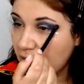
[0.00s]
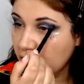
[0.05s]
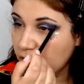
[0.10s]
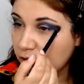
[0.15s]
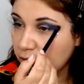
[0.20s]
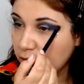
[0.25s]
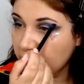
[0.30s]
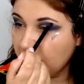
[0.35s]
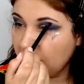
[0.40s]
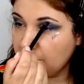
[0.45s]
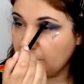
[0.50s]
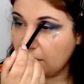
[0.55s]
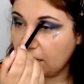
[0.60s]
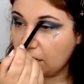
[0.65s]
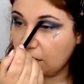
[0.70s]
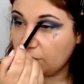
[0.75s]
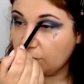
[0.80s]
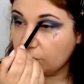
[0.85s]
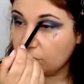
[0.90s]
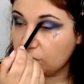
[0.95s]
you apply
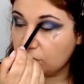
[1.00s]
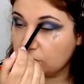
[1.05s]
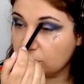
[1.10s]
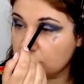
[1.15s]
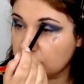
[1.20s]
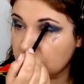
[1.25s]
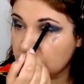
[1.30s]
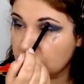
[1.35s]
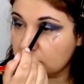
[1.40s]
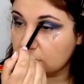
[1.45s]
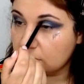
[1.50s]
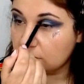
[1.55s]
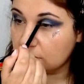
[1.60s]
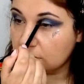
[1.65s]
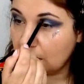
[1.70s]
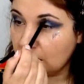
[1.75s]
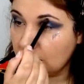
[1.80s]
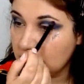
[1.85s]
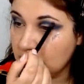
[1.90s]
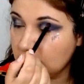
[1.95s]
makeup on those
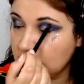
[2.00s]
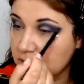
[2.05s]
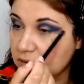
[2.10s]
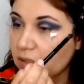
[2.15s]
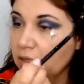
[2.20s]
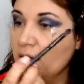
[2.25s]
days.